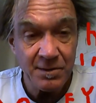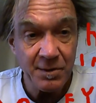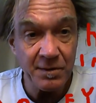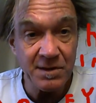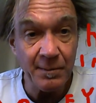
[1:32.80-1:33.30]
So
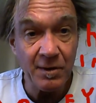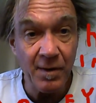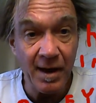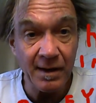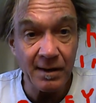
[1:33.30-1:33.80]
the
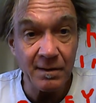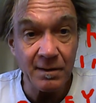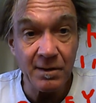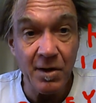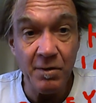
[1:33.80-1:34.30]
Democratic
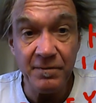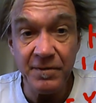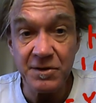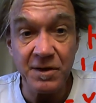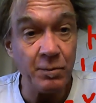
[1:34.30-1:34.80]

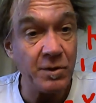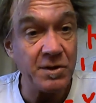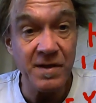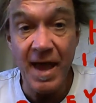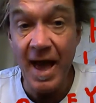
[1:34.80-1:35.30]
coefficient,
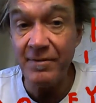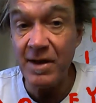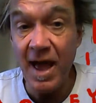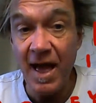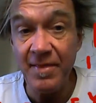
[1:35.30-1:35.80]
which they
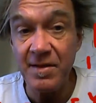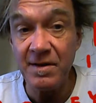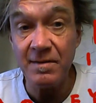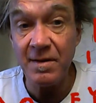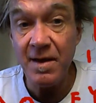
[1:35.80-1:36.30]
haven't had
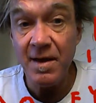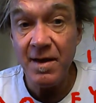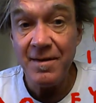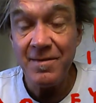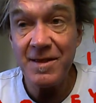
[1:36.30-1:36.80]

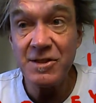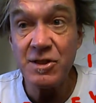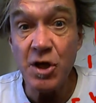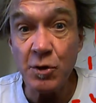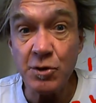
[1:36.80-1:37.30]
the
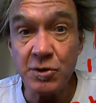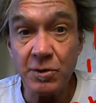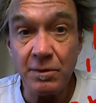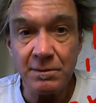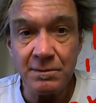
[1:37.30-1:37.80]

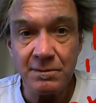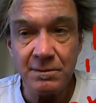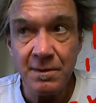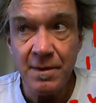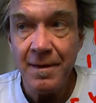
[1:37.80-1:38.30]
social,
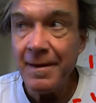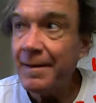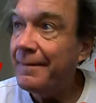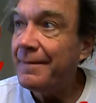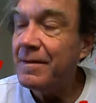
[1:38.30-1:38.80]

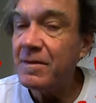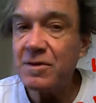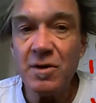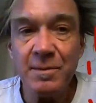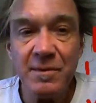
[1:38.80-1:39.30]
the
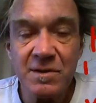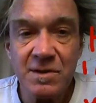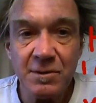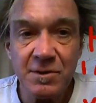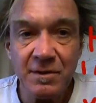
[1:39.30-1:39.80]
term even
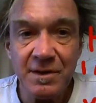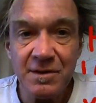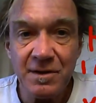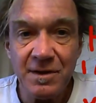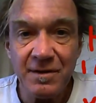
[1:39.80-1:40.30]
social
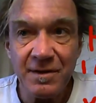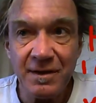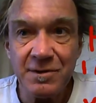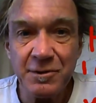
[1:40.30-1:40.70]
engineering.